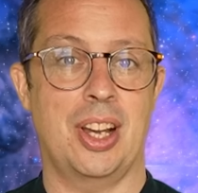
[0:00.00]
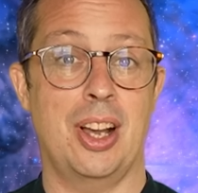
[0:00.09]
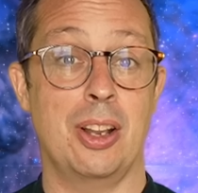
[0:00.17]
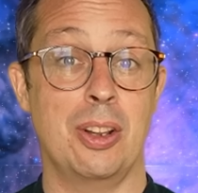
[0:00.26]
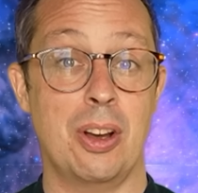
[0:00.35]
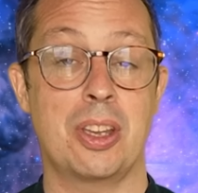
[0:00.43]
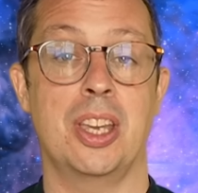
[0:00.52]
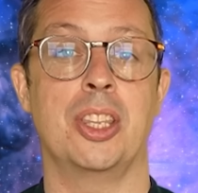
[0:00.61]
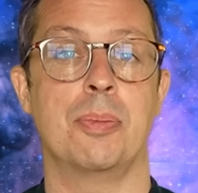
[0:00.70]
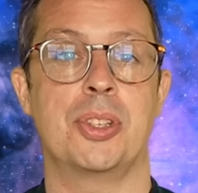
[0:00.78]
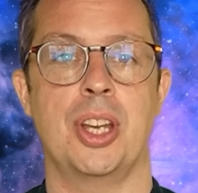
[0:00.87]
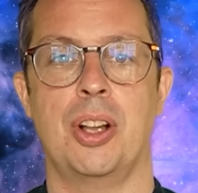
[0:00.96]
are locking
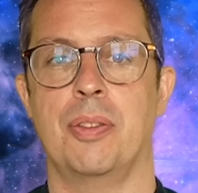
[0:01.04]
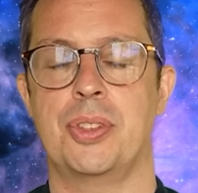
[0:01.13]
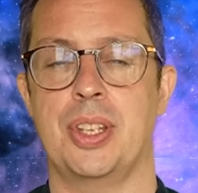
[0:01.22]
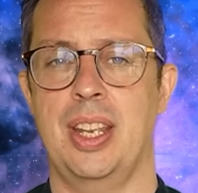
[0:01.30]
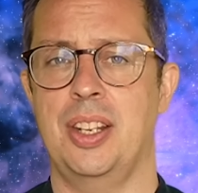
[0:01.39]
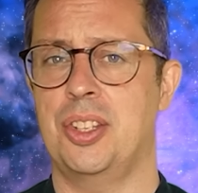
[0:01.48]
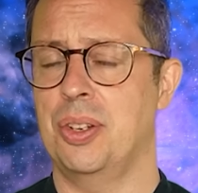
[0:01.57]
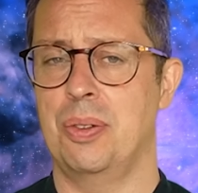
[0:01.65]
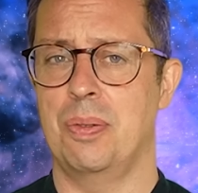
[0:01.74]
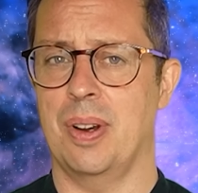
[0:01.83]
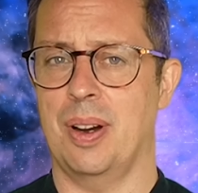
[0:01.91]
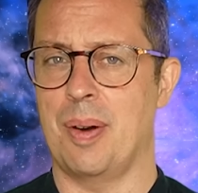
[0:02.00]
themselves
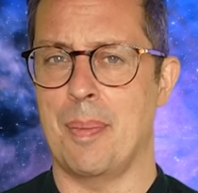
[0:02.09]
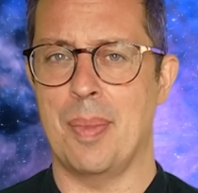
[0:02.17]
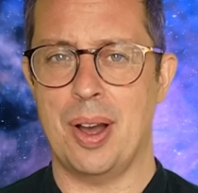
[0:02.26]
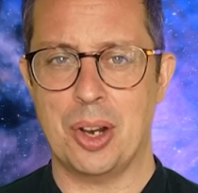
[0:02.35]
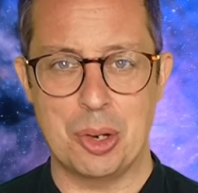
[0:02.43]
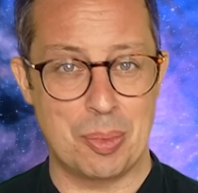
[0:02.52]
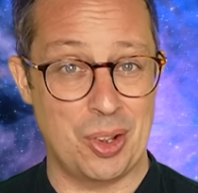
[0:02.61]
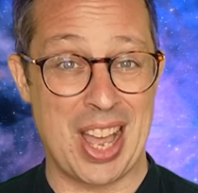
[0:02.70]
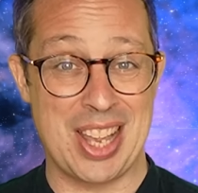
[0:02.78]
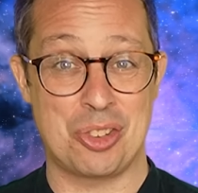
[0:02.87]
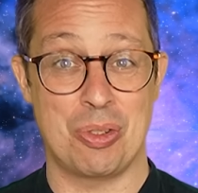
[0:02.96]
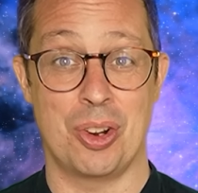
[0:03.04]
into a remarkable
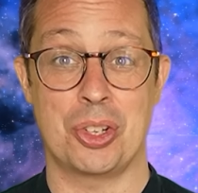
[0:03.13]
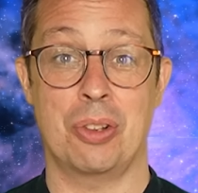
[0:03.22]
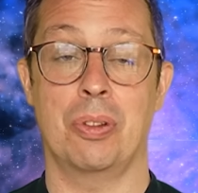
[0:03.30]
astrological